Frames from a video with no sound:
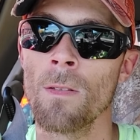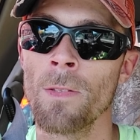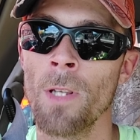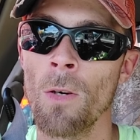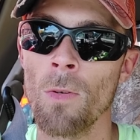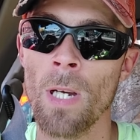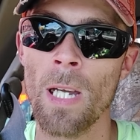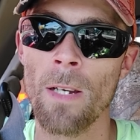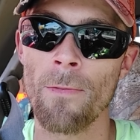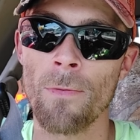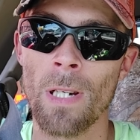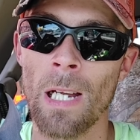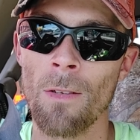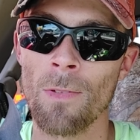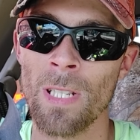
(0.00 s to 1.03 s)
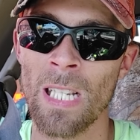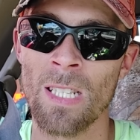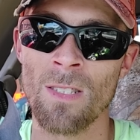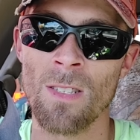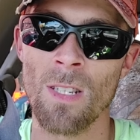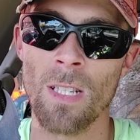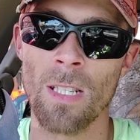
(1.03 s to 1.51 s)
don't have route
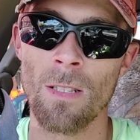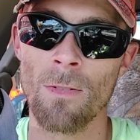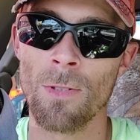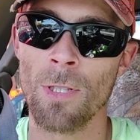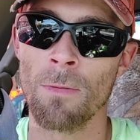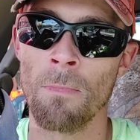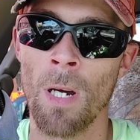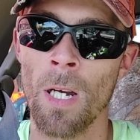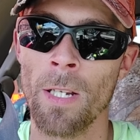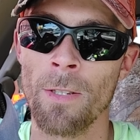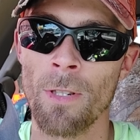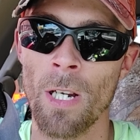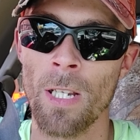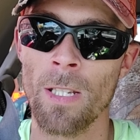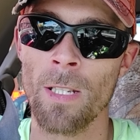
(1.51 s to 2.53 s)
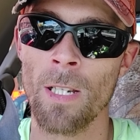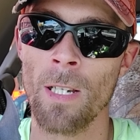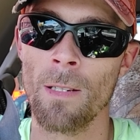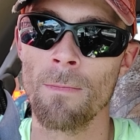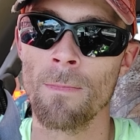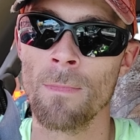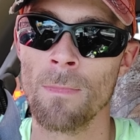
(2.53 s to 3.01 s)
density on your mind right
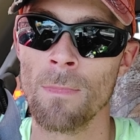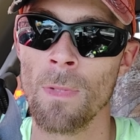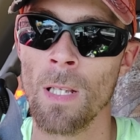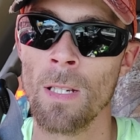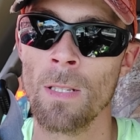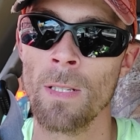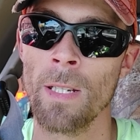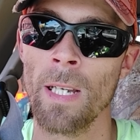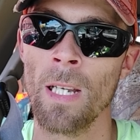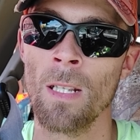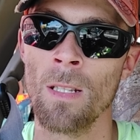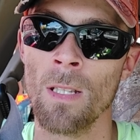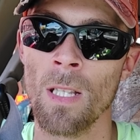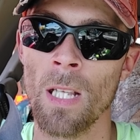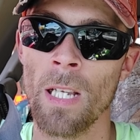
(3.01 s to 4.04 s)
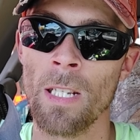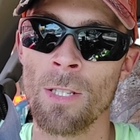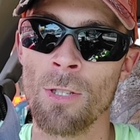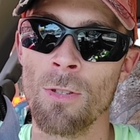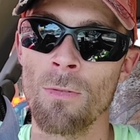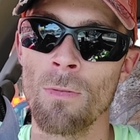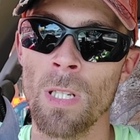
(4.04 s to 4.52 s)
yet,
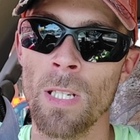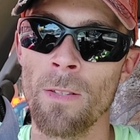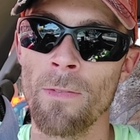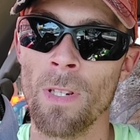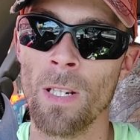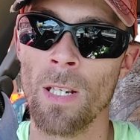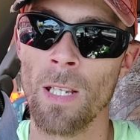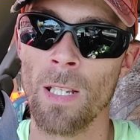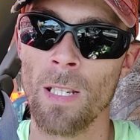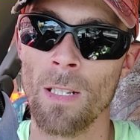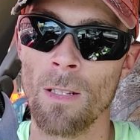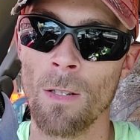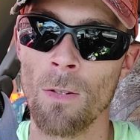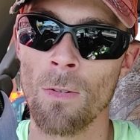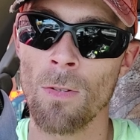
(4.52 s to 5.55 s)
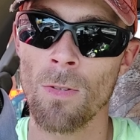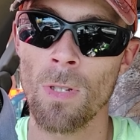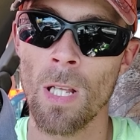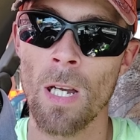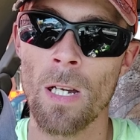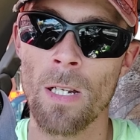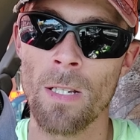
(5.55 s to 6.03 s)
unless you live in a
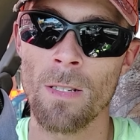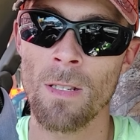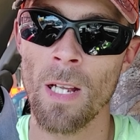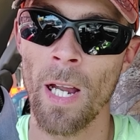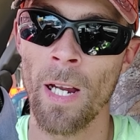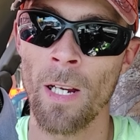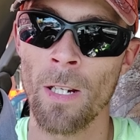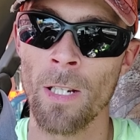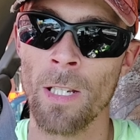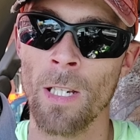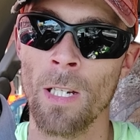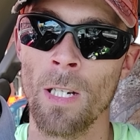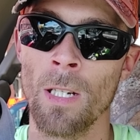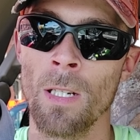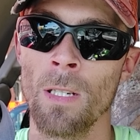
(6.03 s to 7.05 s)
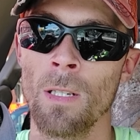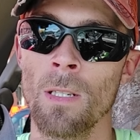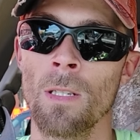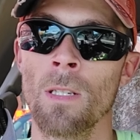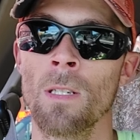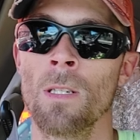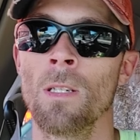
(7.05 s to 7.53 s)
localized area
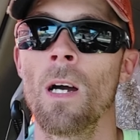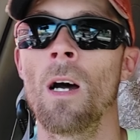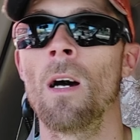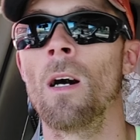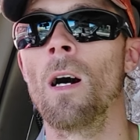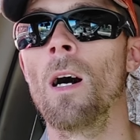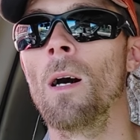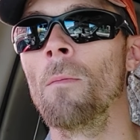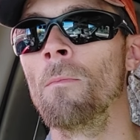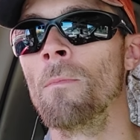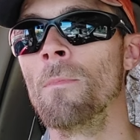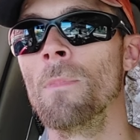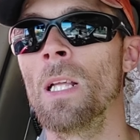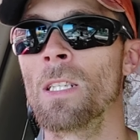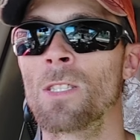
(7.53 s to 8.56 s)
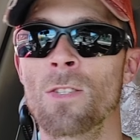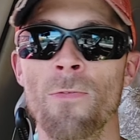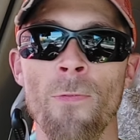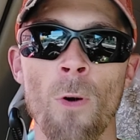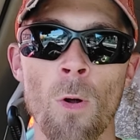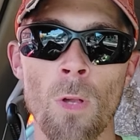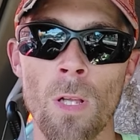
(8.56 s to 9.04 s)
that's
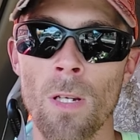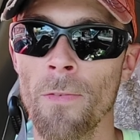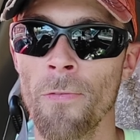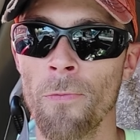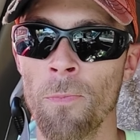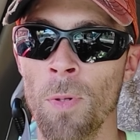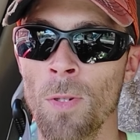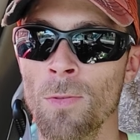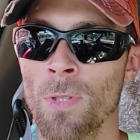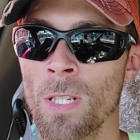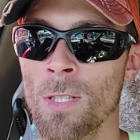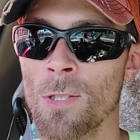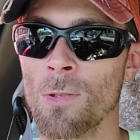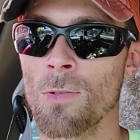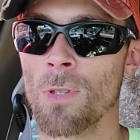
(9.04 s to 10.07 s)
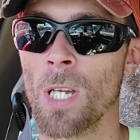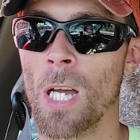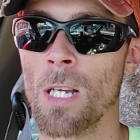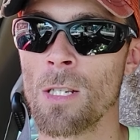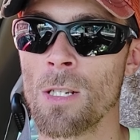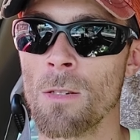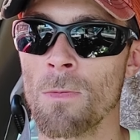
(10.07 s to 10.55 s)
full of potential
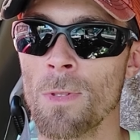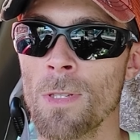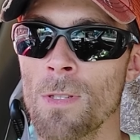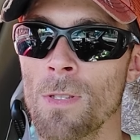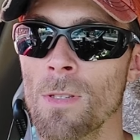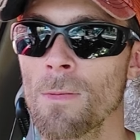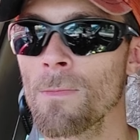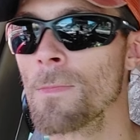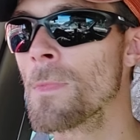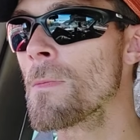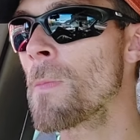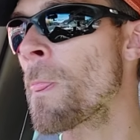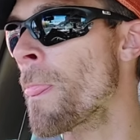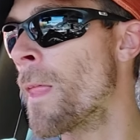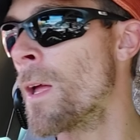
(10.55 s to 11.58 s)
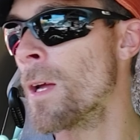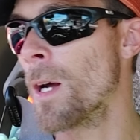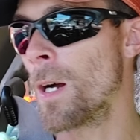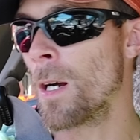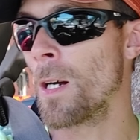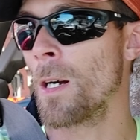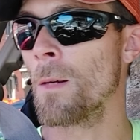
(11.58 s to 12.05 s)
customers.
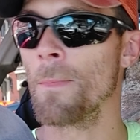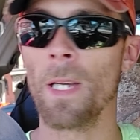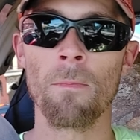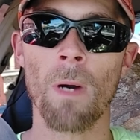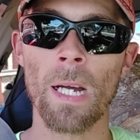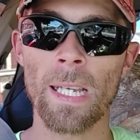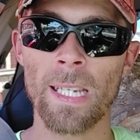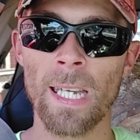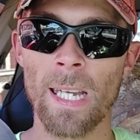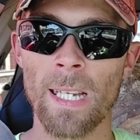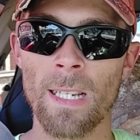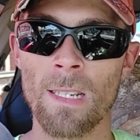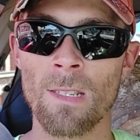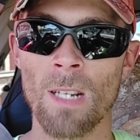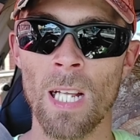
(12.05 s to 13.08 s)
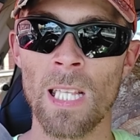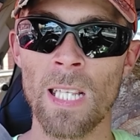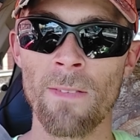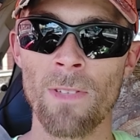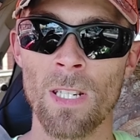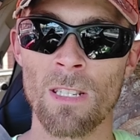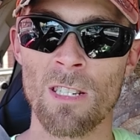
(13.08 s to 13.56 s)
In my case, I
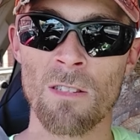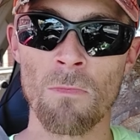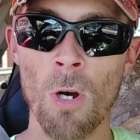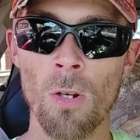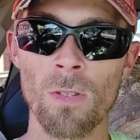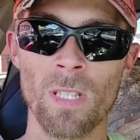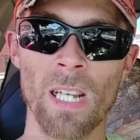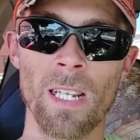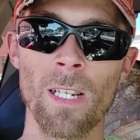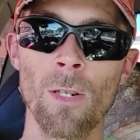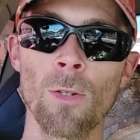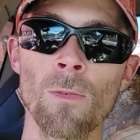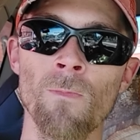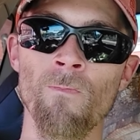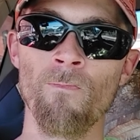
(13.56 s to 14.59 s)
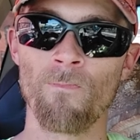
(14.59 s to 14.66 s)
live in a small town